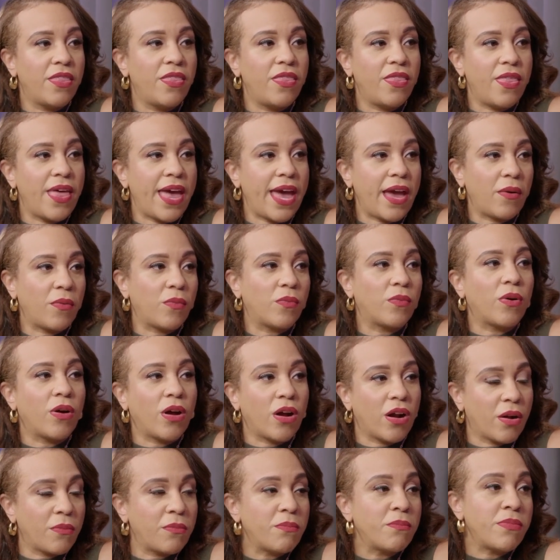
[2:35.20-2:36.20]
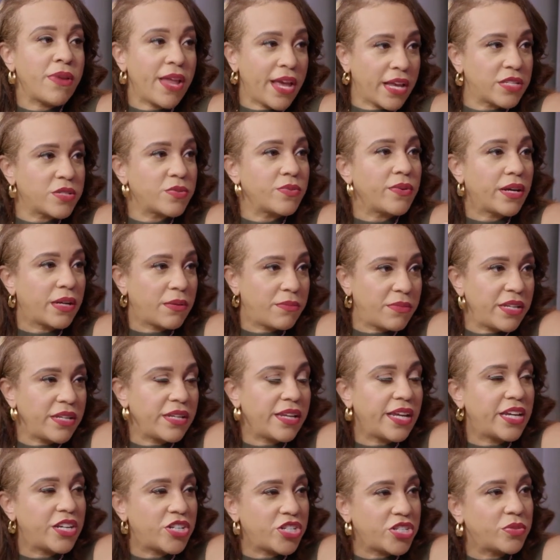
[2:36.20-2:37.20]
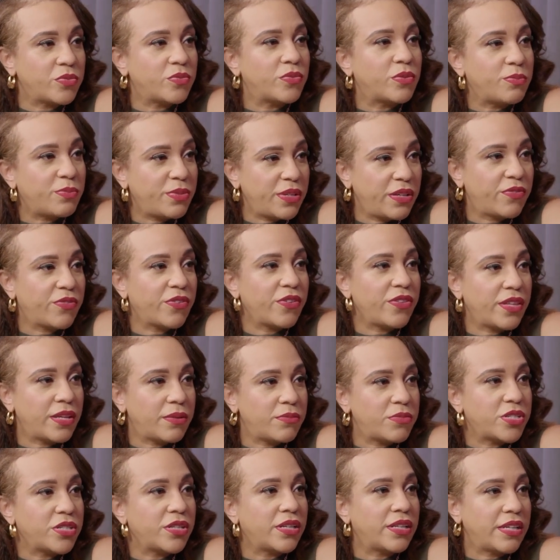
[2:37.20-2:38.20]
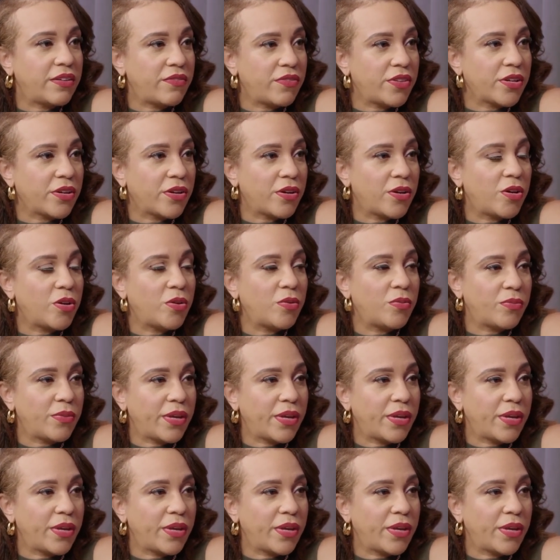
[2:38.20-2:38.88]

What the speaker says: that our next recommendation will be for them to leave their home